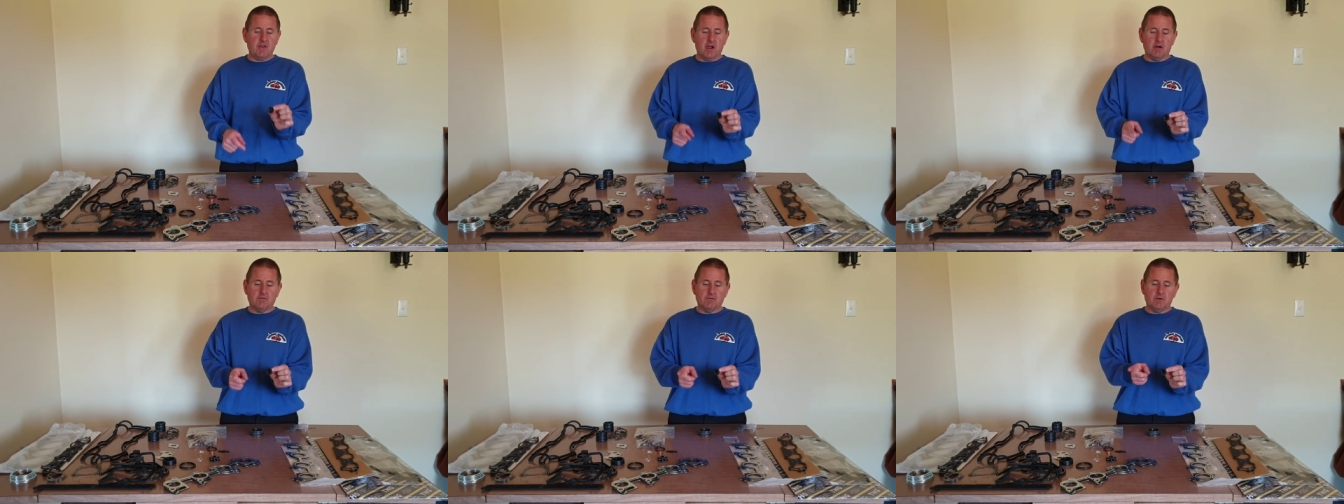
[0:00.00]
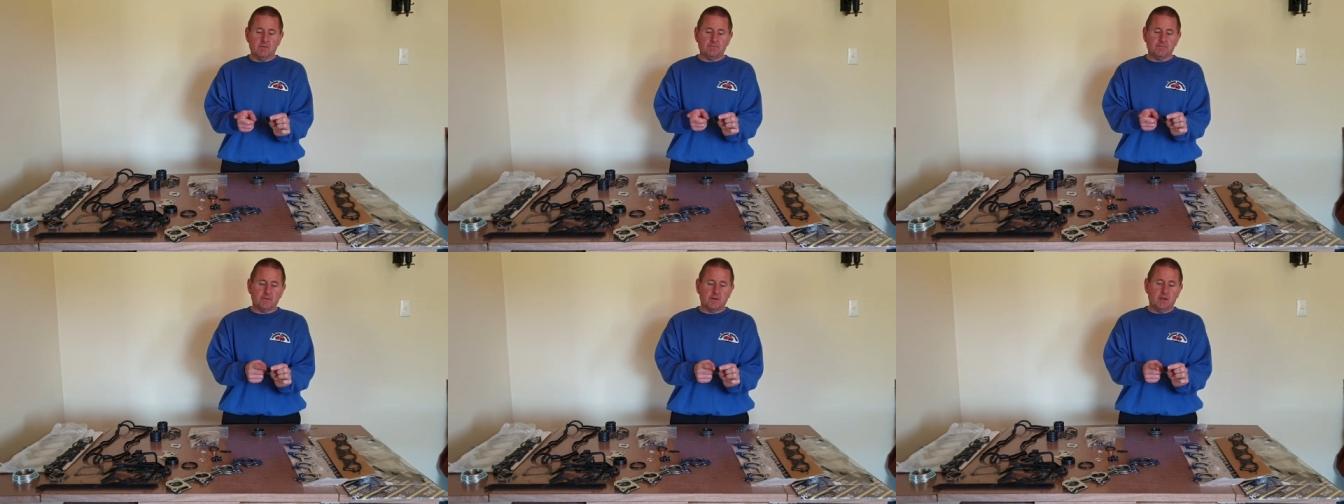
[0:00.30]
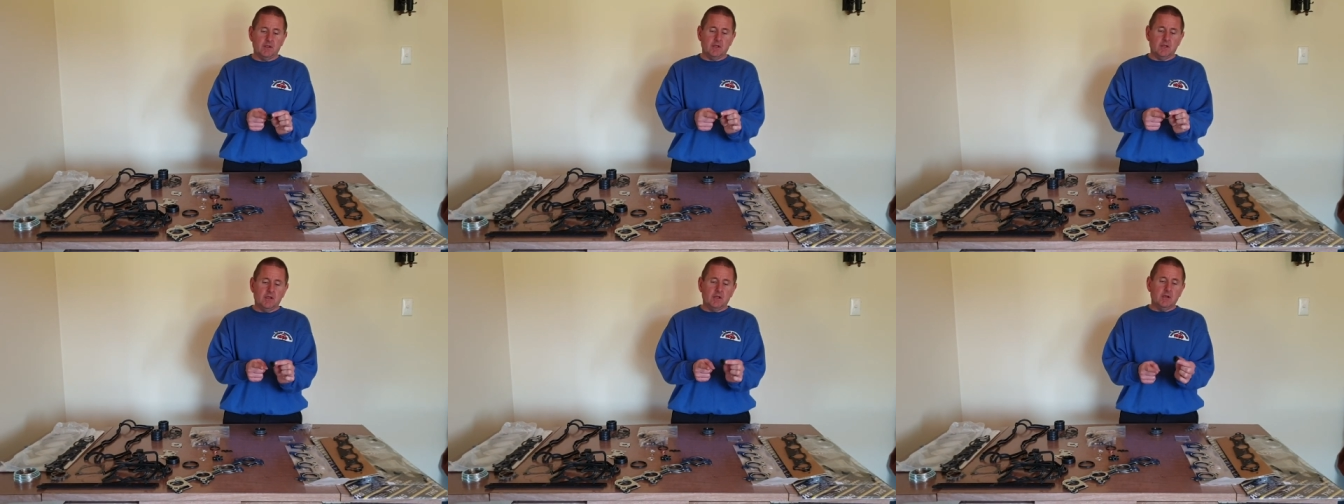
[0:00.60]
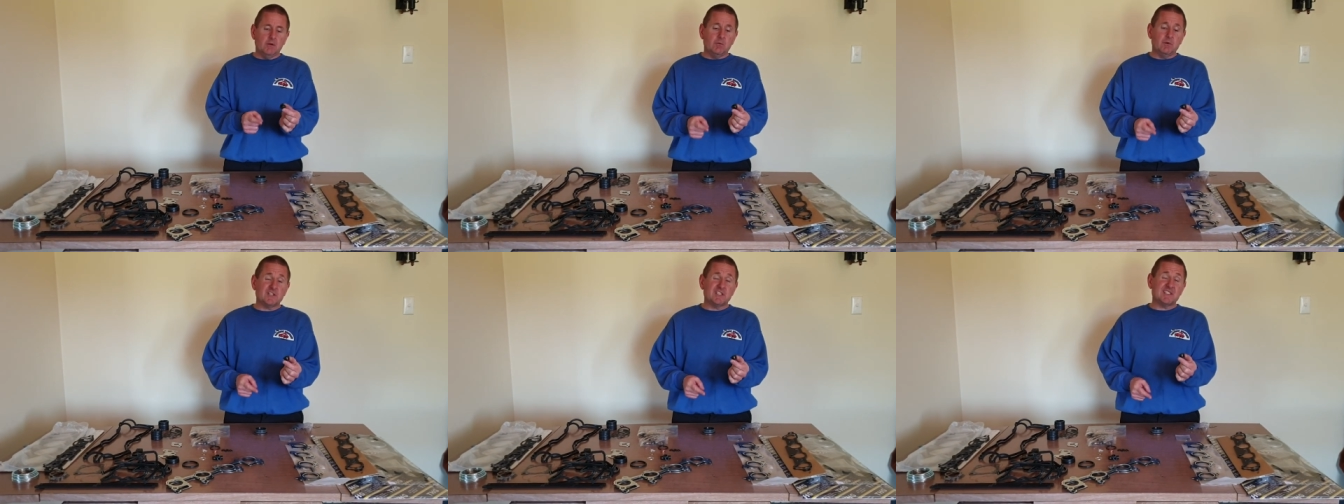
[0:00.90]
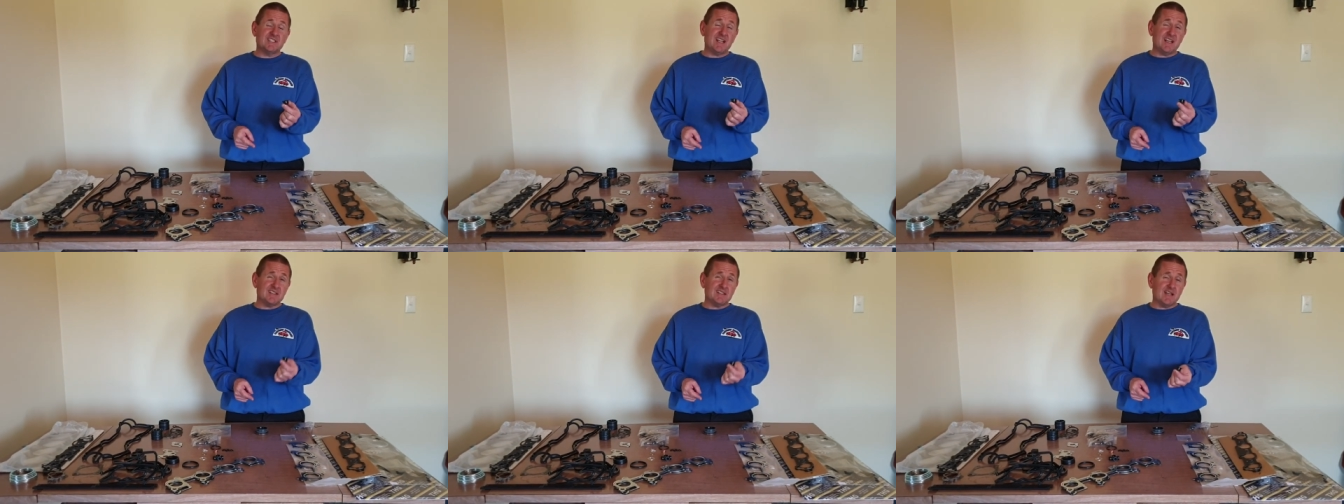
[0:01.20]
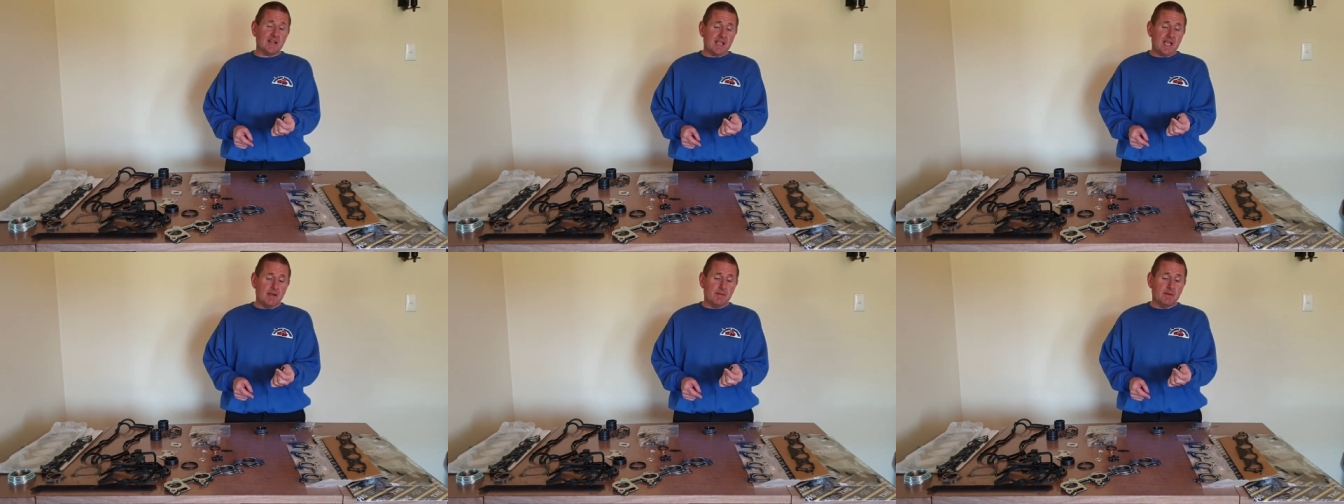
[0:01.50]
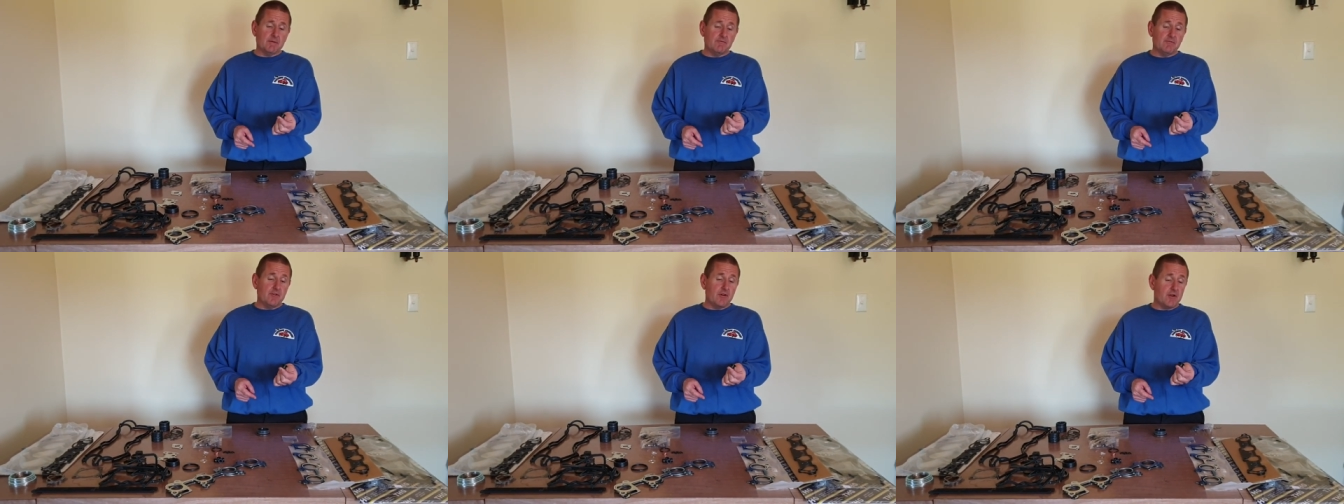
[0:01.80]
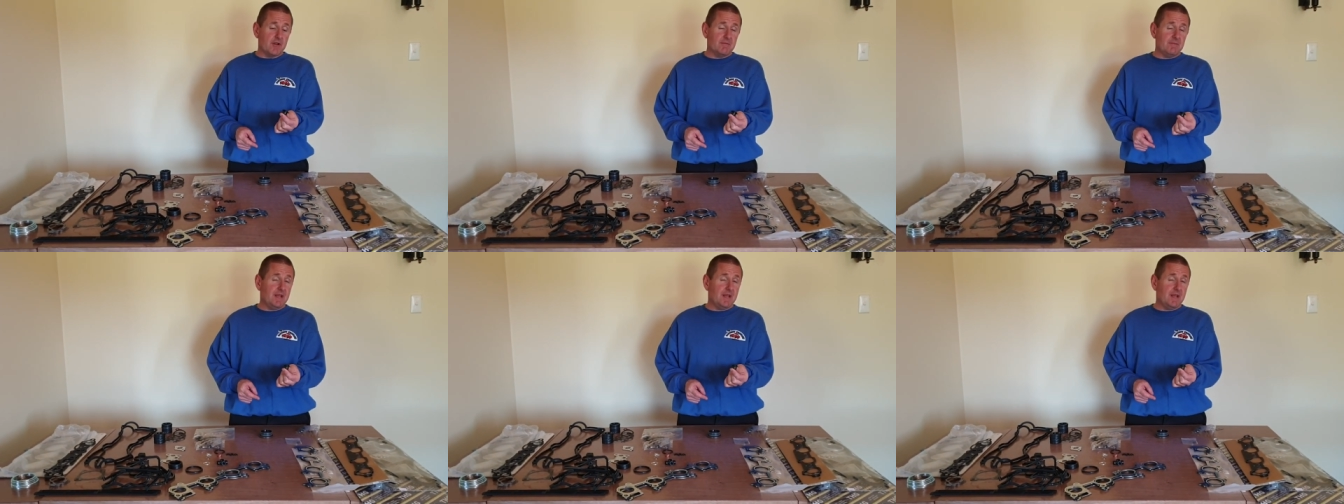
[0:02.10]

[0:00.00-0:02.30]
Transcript: valve, which doesn't come in very